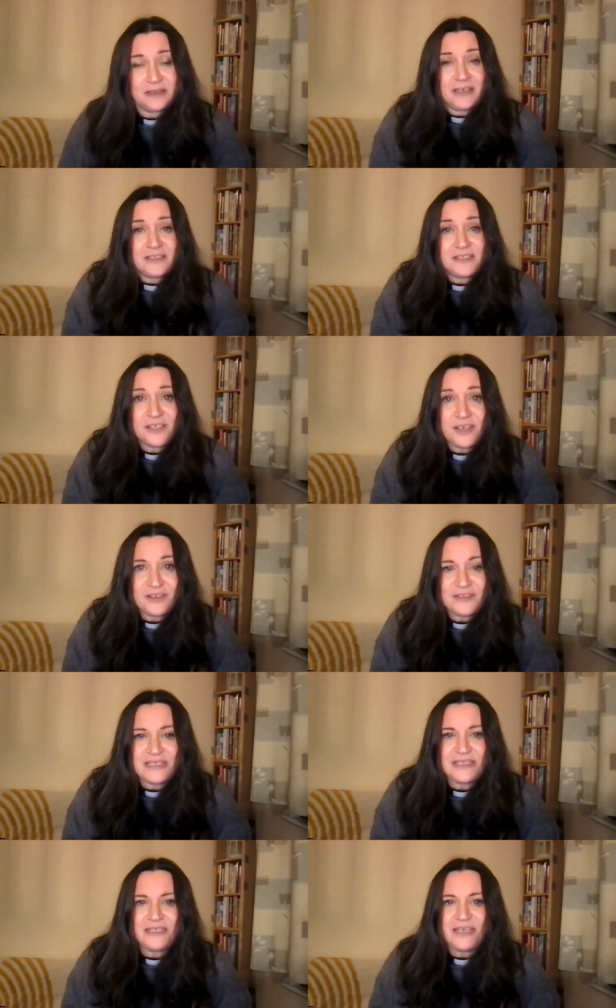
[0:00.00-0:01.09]

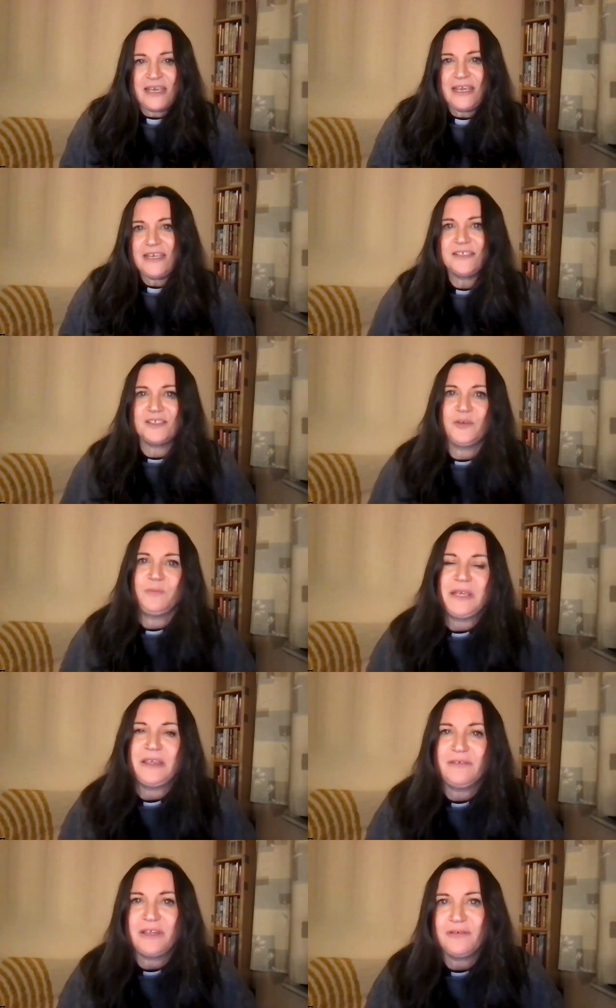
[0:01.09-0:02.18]
asserted his
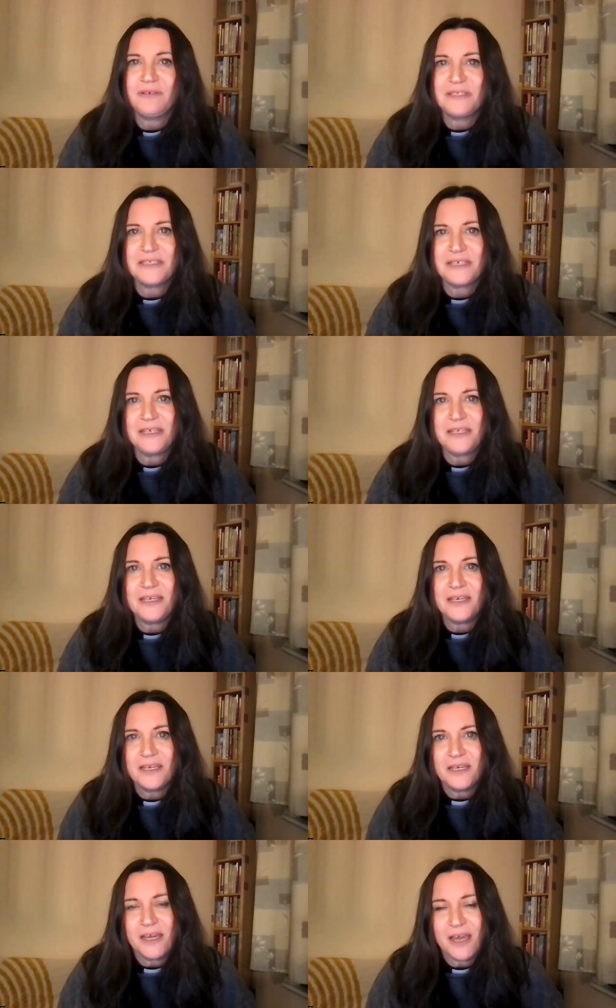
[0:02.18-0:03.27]
superiority
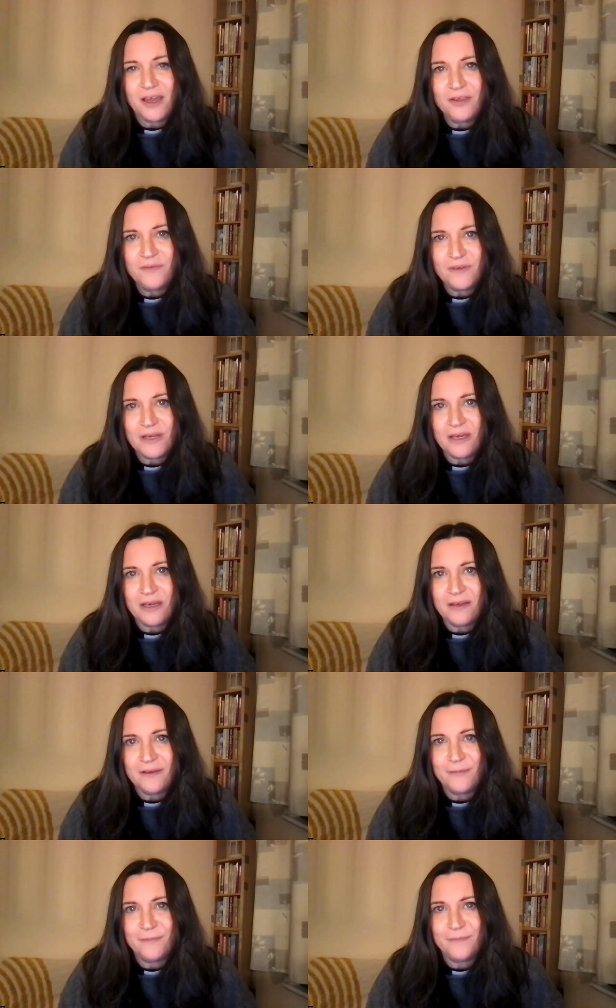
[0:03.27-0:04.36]
over her?